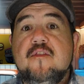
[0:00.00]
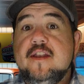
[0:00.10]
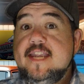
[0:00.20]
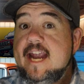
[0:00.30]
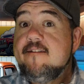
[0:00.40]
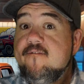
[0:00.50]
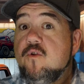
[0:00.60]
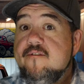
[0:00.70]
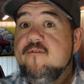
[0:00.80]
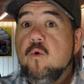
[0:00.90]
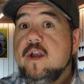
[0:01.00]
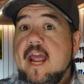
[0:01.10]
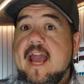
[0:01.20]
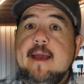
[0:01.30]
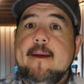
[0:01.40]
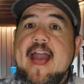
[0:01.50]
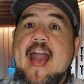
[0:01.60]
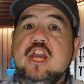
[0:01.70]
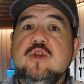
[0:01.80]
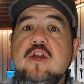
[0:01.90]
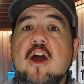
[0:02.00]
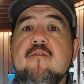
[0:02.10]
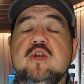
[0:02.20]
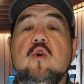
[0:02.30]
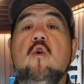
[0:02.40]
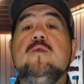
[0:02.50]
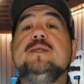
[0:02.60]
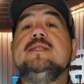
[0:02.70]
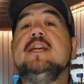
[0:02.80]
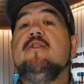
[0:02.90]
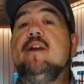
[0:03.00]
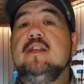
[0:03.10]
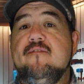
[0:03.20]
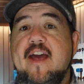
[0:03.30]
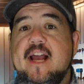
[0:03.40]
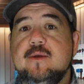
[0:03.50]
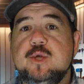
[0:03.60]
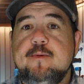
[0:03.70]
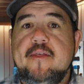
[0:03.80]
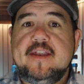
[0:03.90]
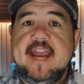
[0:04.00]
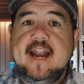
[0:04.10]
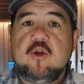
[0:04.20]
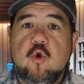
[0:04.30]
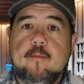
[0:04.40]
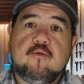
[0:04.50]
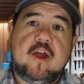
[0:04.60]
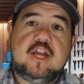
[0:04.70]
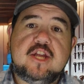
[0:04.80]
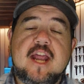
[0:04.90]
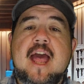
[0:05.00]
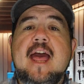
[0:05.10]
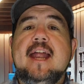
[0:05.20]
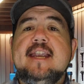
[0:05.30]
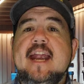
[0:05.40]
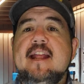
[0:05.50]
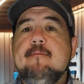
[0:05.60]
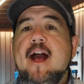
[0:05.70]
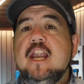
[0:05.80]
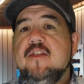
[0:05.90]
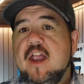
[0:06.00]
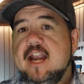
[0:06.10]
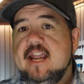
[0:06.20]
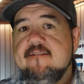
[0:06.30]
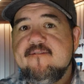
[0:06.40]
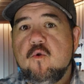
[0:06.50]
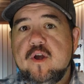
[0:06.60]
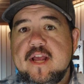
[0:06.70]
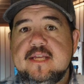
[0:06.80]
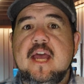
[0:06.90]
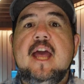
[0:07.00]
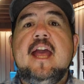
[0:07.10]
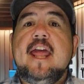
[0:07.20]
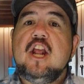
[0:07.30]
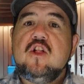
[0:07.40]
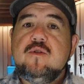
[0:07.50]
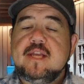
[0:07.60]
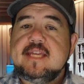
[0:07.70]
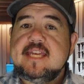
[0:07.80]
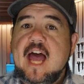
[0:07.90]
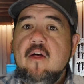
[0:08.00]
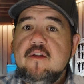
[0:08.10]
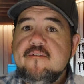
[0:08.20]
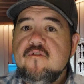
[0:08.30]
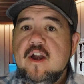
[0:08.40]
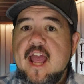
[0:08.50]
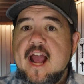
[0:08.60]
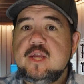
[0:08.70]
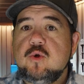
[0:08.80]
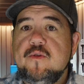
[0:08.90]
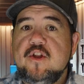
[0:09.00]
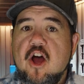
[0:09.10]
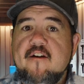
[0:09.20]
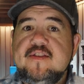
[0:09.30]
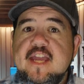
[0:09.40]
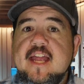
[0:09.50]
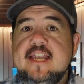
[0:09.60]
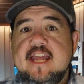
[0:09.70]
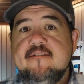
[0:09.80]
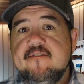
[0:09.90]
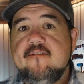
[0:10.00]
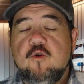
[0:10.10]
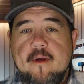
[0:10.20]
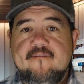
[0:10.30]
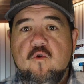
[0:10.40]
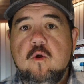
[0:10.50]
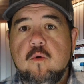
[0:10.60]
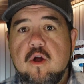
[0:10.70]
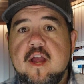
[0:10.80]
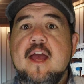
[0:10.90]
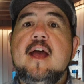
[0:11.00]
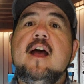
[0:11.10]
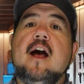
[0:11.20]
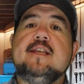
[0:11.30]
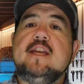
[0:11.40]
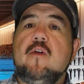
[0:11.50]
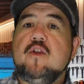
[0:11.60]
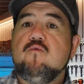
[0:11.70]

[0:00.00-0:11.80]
The Dana 44 name actually covers a whole series of axles by the Dana Corporation dating back to the 1940s. It includes a solid front axle with an offset diff for 4x4 work, a solid